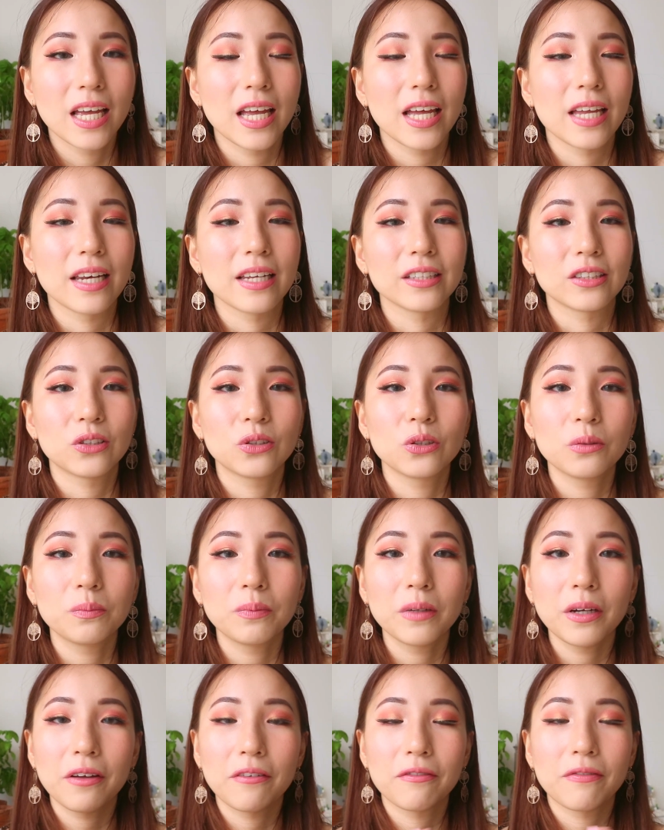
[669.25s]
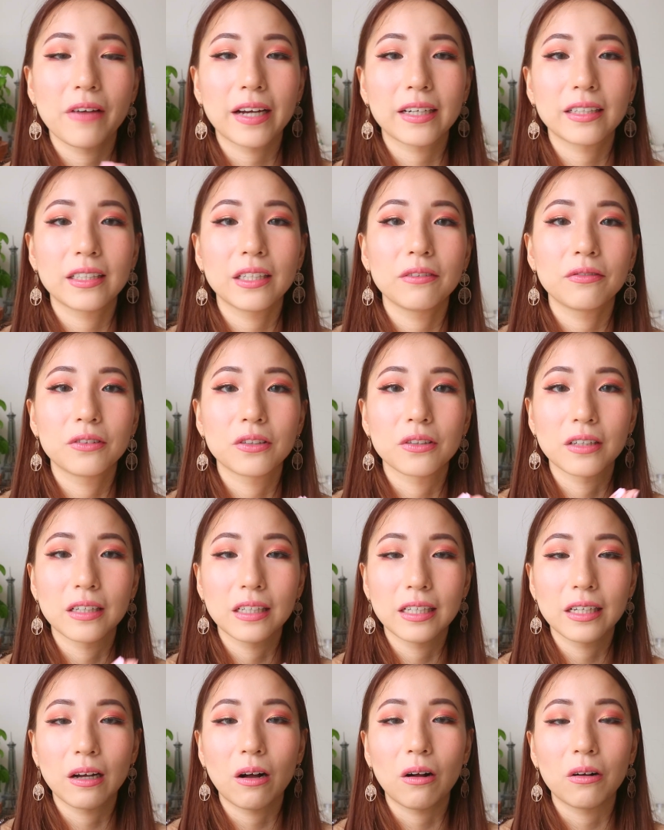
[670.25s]
It is super effective to
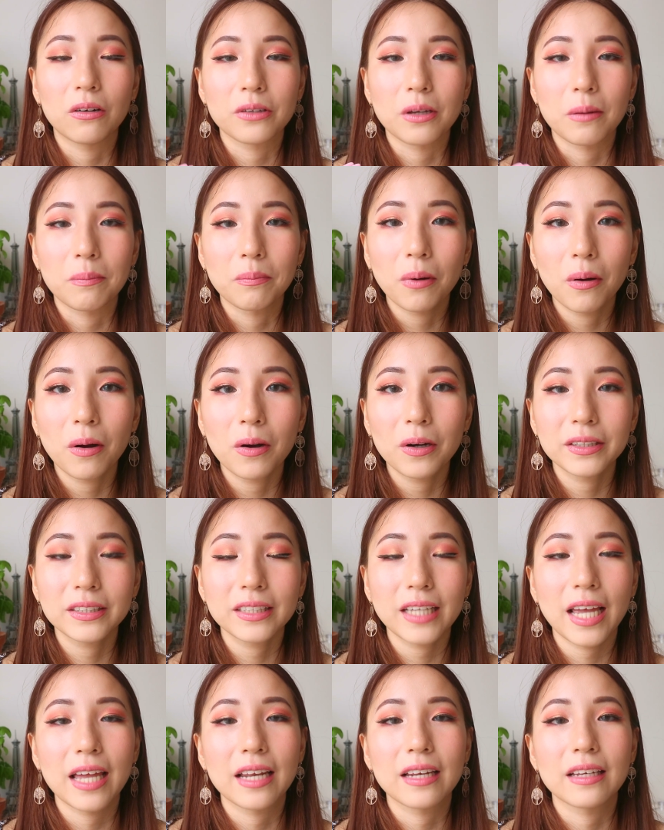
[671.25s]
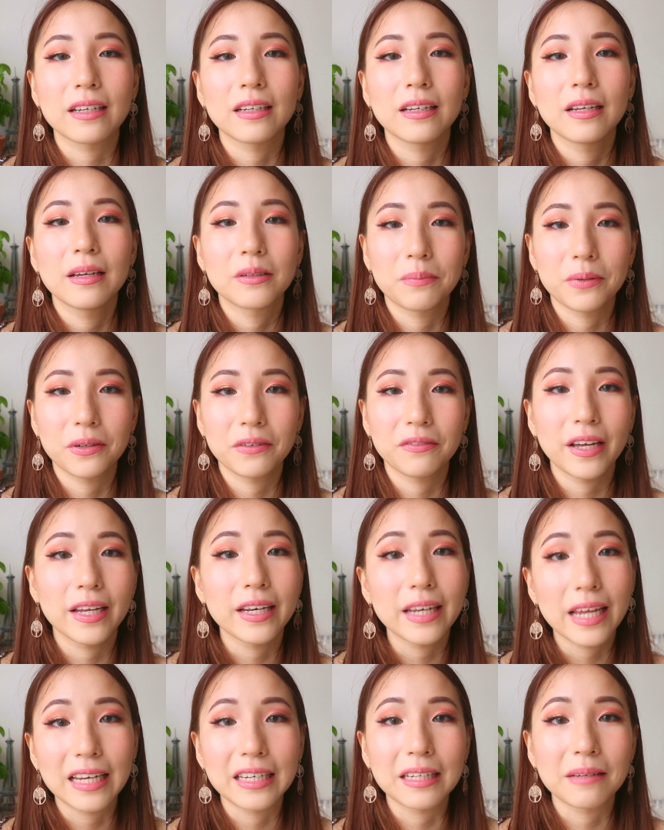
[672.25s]
clear all your pores and to
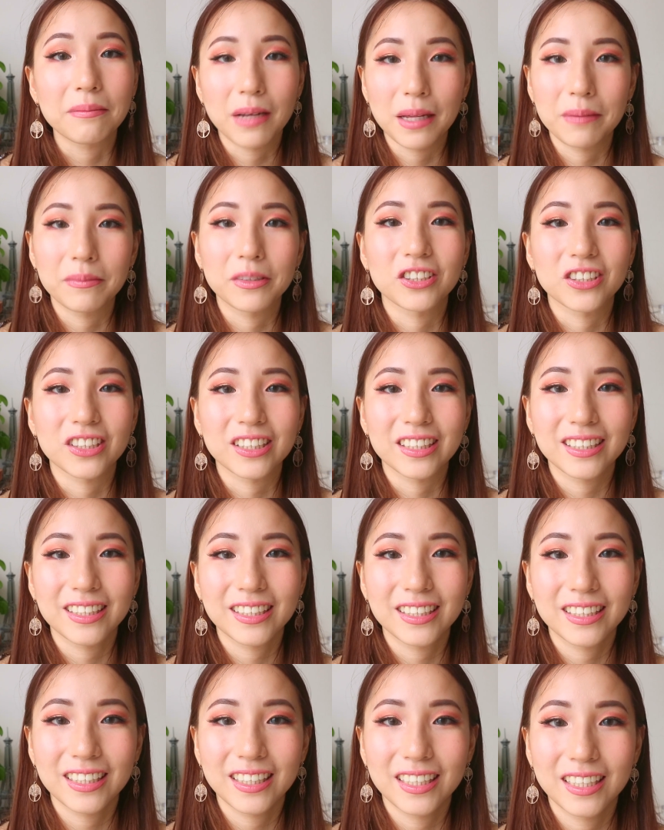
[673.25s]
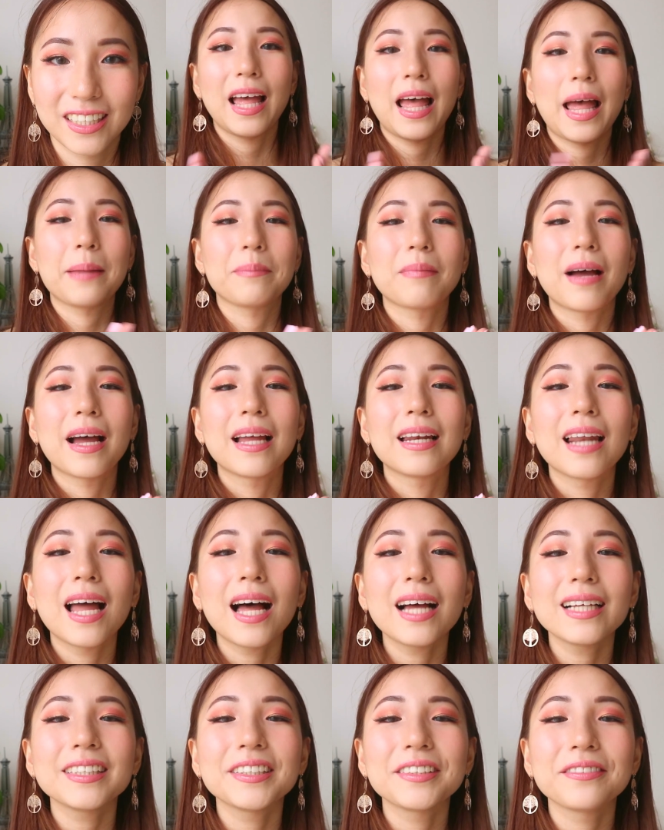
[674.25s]
prevent any blemishes. And my
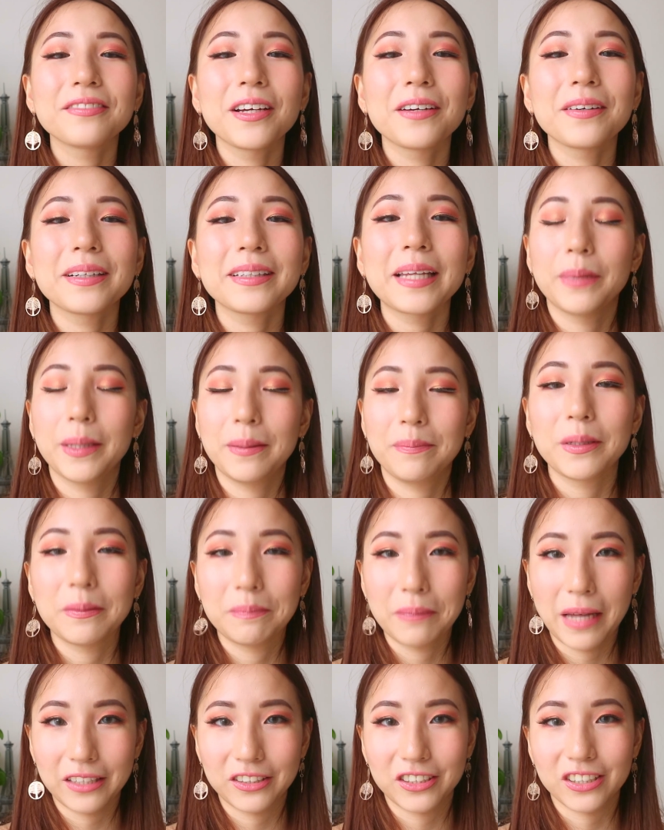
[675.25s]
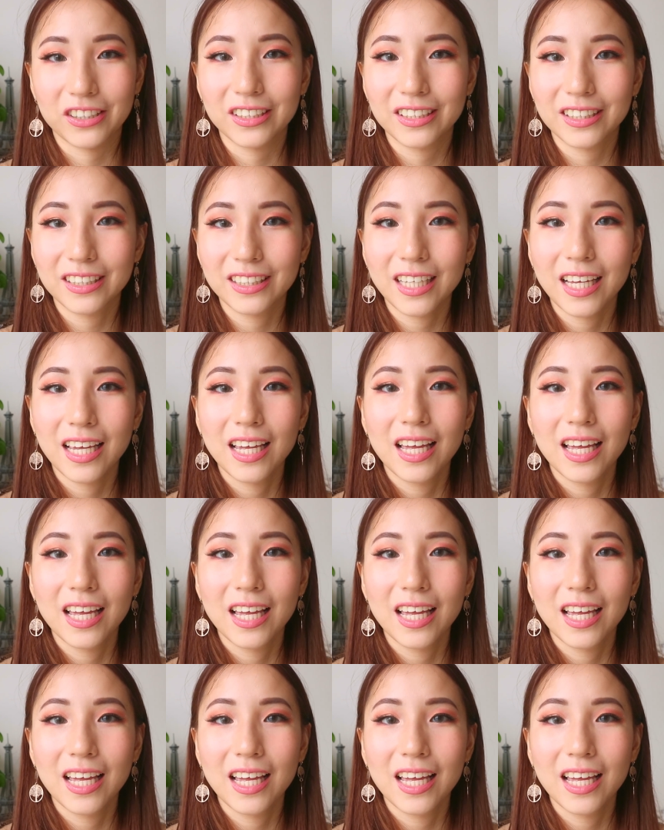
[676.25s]
last favorite, pimple patches.